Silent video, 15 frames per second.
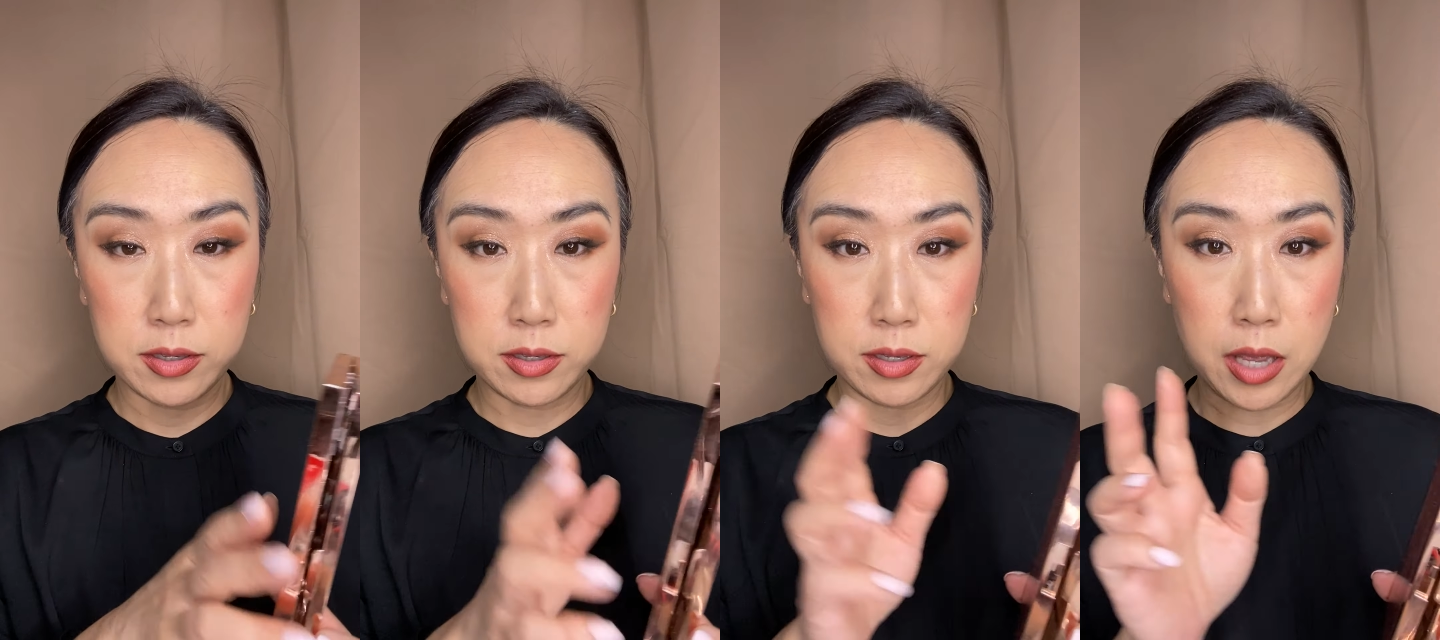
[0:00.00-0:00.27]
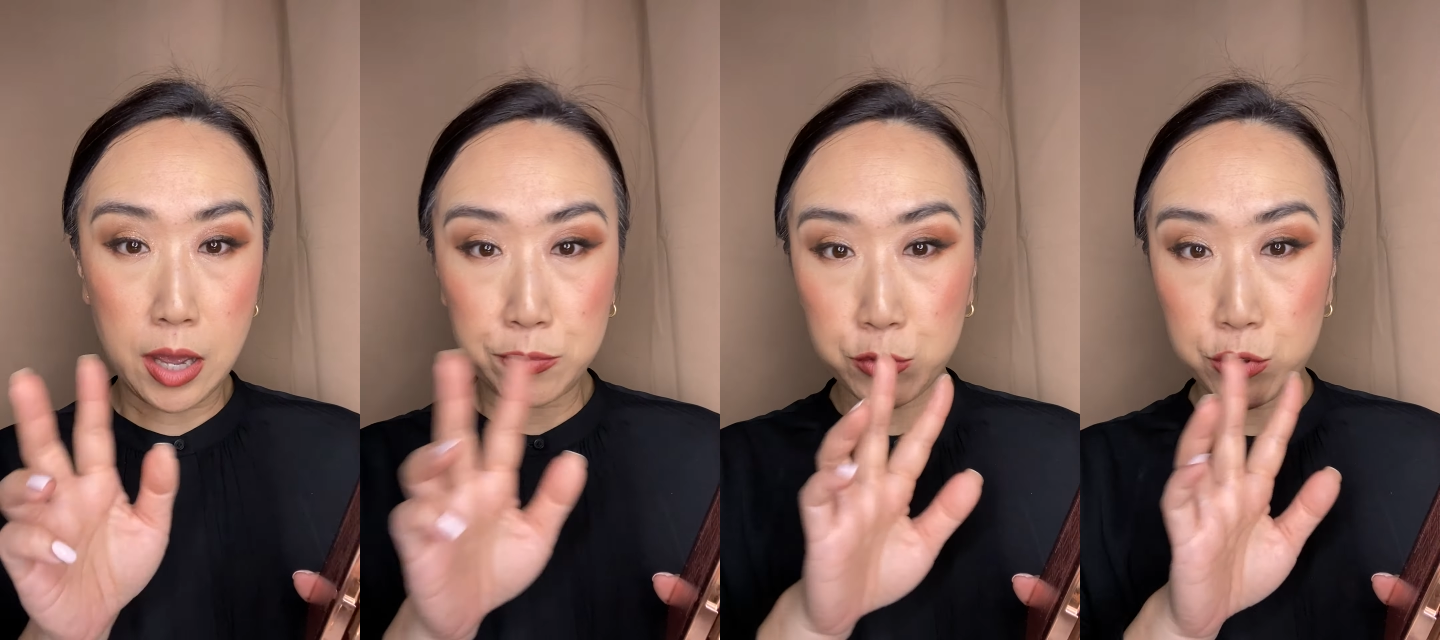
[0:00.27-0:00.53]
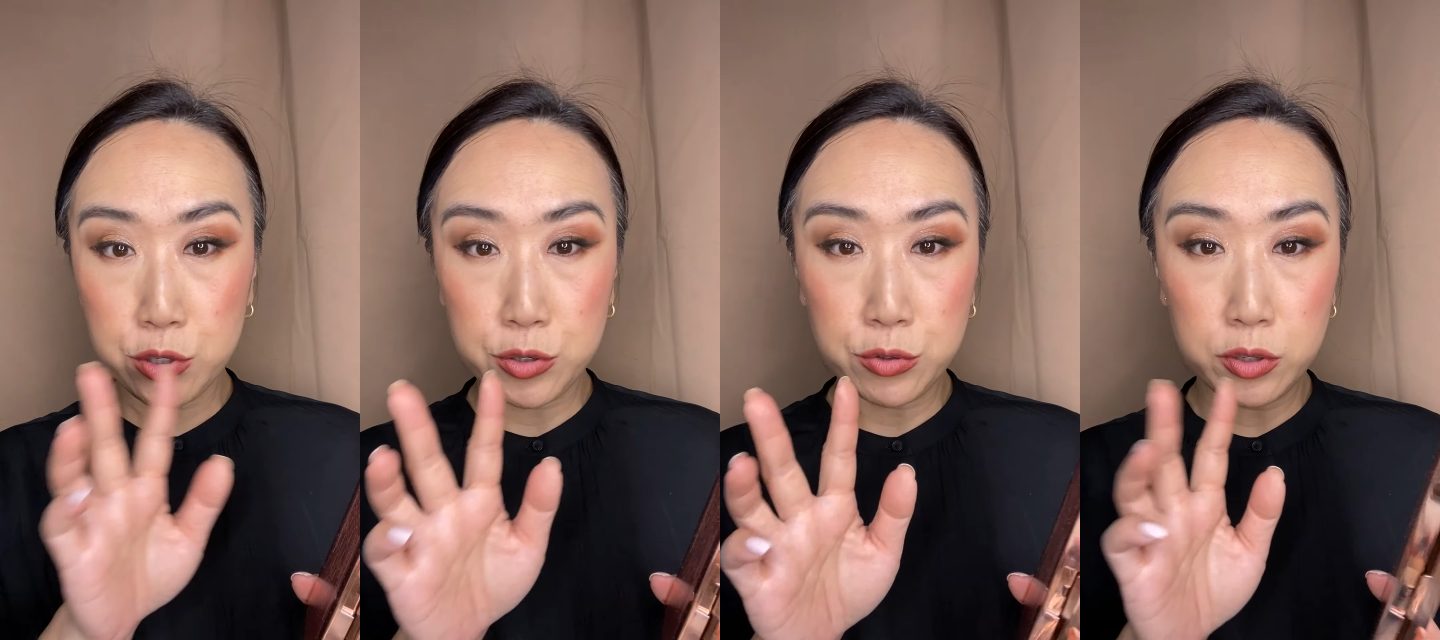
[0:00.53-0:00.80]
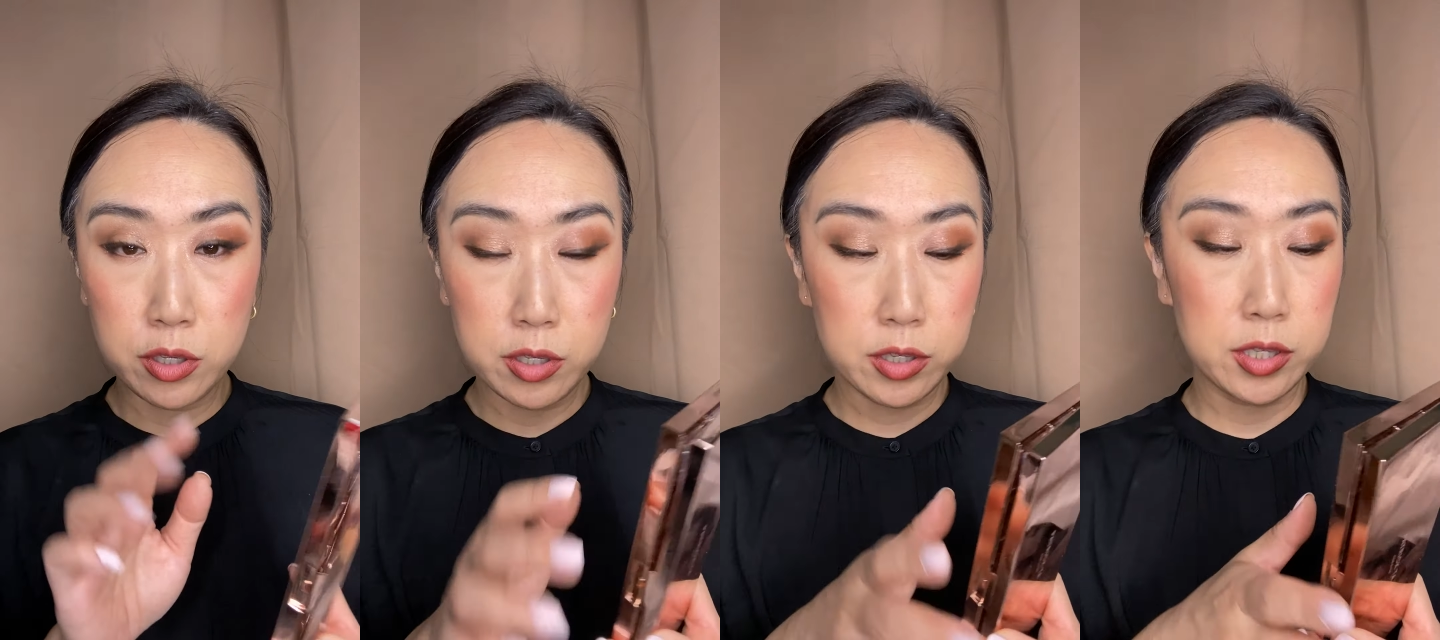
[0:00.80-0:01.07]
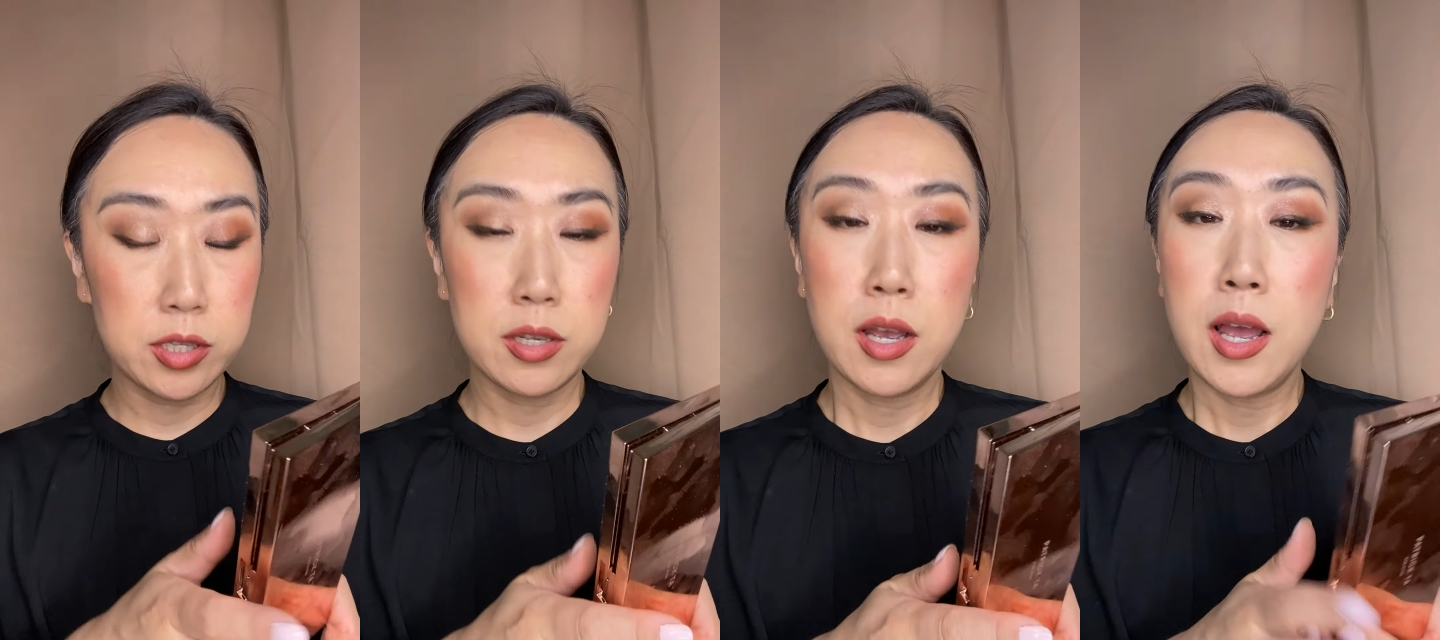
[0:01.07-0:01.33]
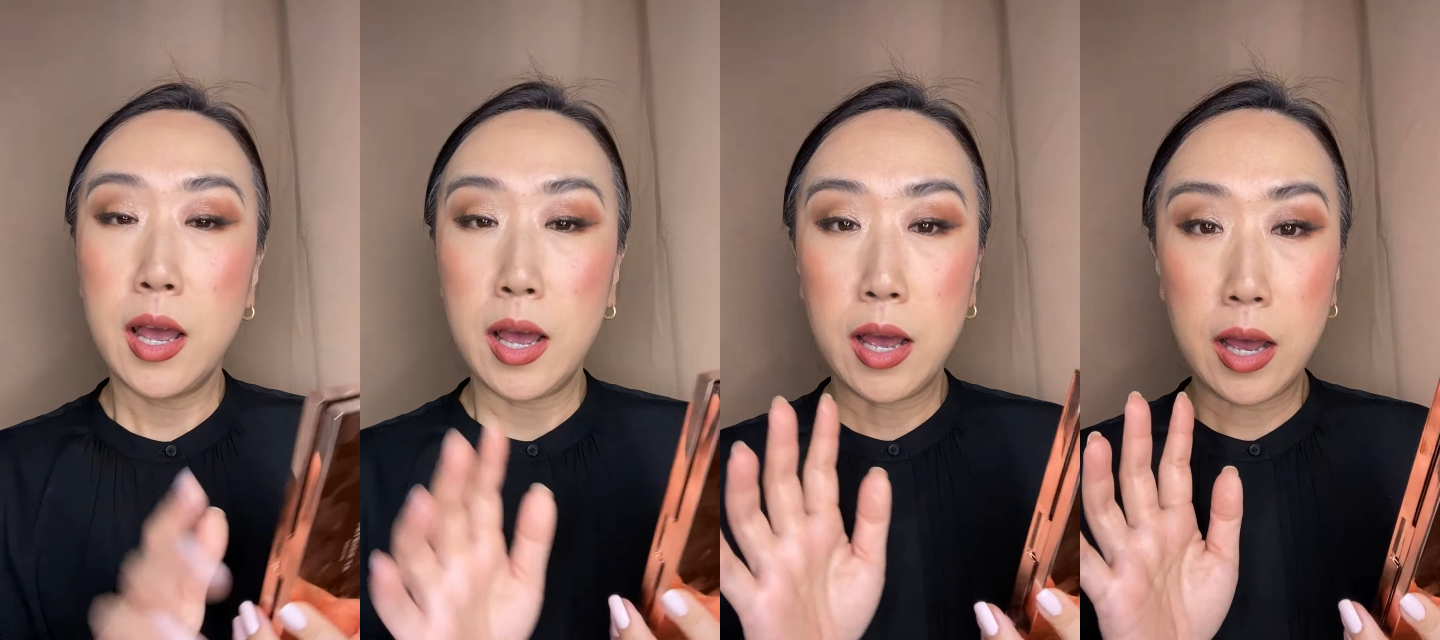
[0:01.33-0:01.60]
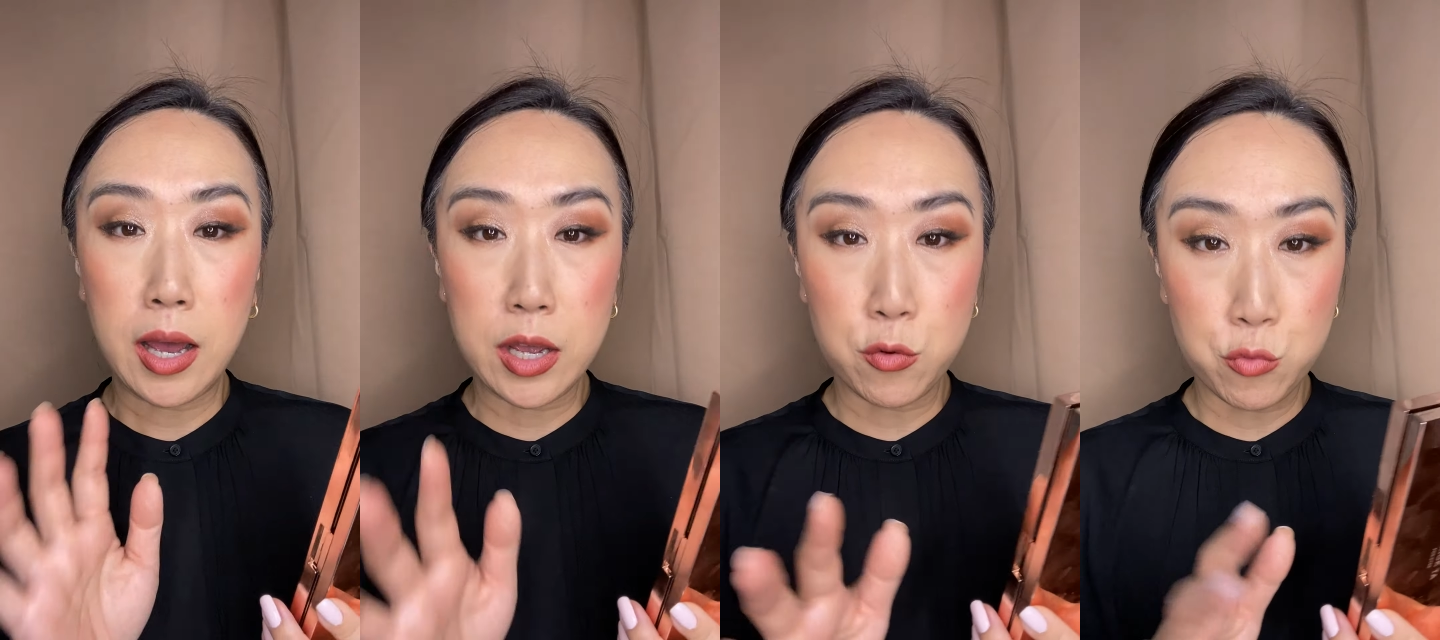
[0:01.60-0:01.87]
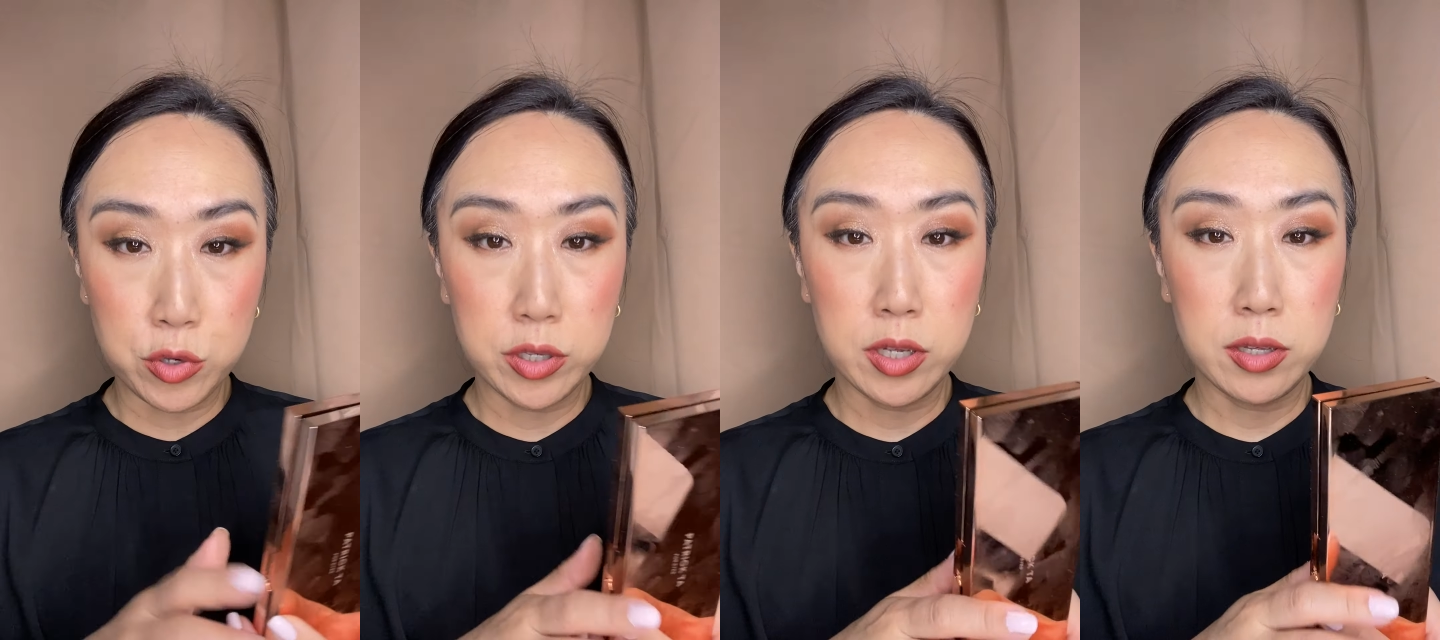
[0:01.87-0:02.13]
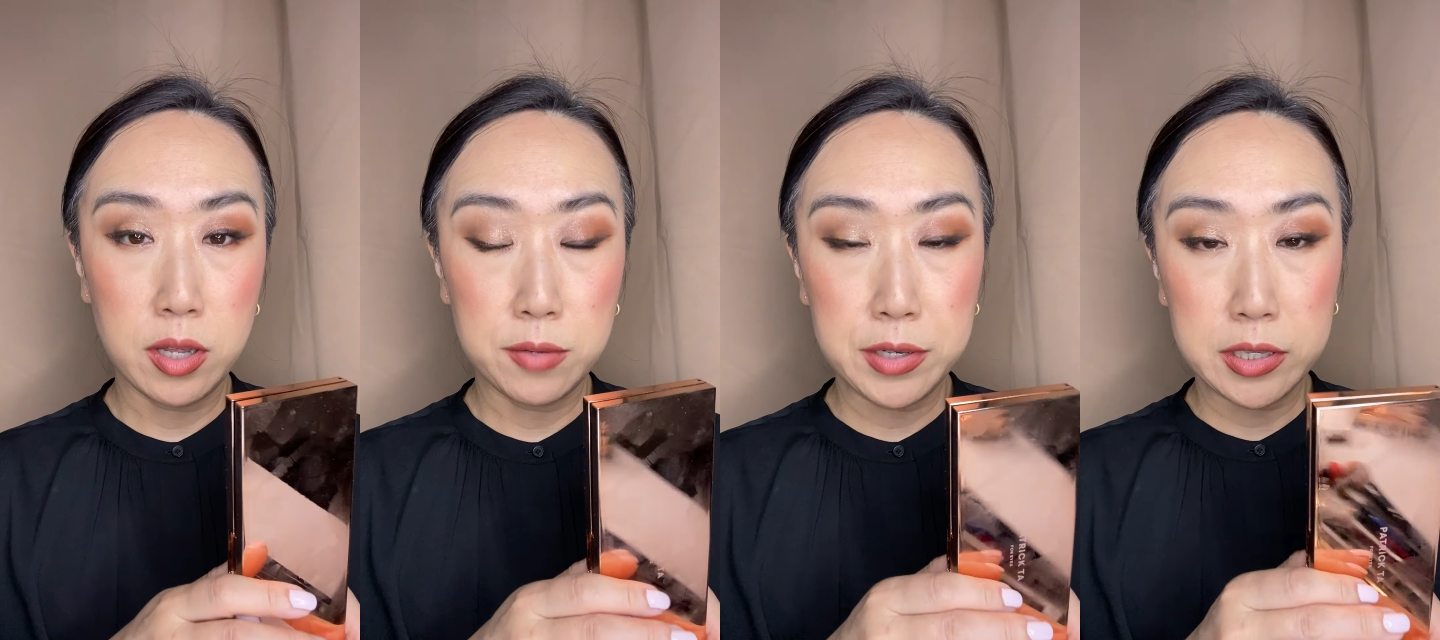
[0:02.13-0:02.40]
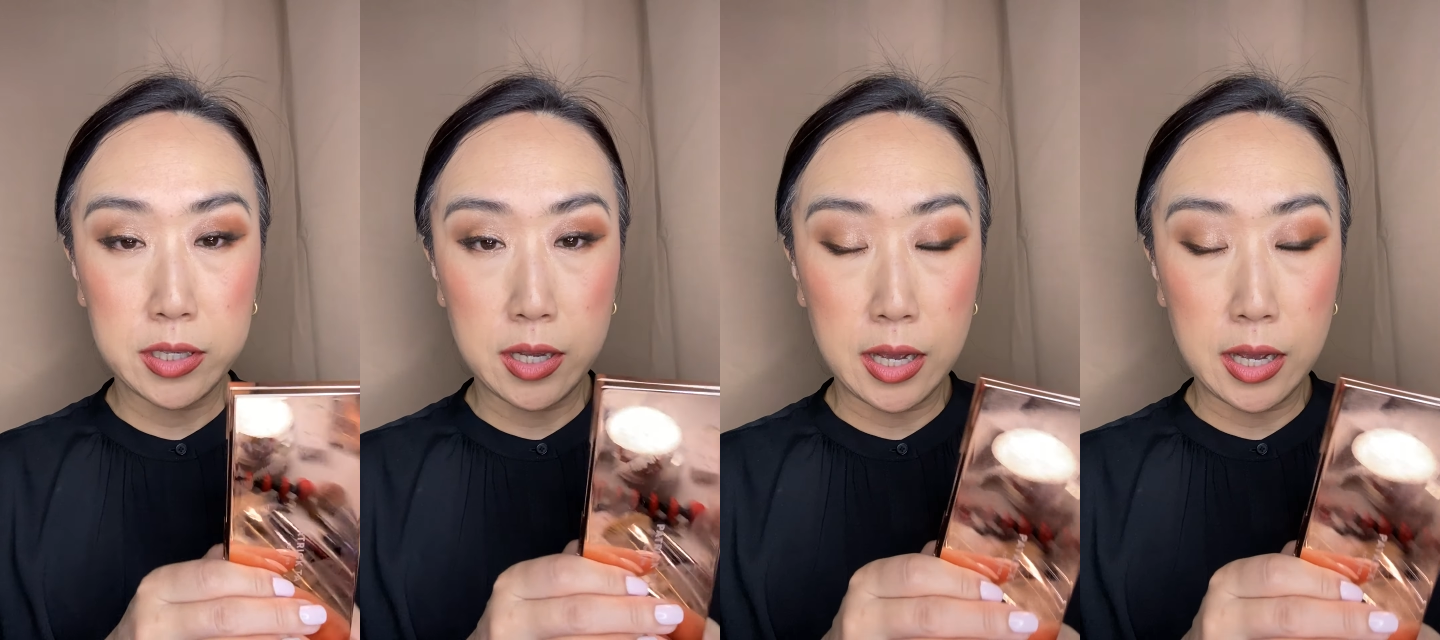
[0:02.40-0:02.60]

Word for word: after two looks, I really love it.